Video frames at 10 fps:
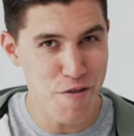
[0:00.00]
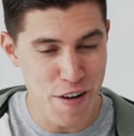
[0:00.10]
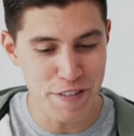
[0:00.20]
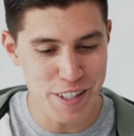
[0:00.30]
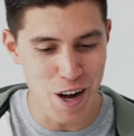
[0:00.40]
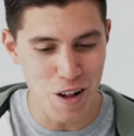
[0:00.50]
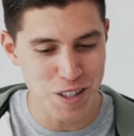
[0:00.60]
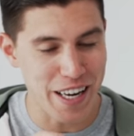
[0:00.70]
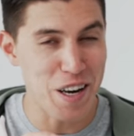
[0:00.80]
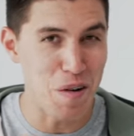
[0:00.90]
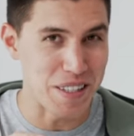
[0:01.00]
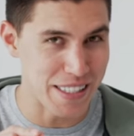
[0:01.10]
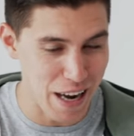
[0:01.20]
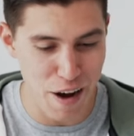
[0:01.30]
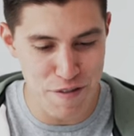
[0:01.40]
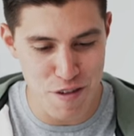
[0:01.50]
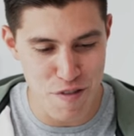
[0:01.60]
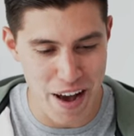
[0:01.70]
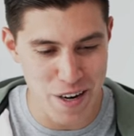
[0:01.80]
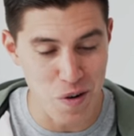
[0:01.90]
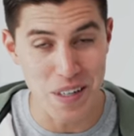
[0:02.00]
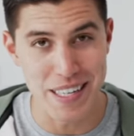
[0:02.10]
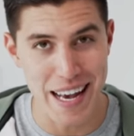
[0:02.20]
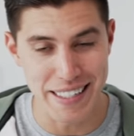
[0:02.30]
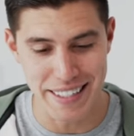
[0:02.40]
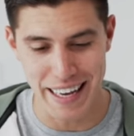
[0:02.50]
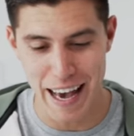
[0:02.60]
$50, I know it's tough to find noise canceling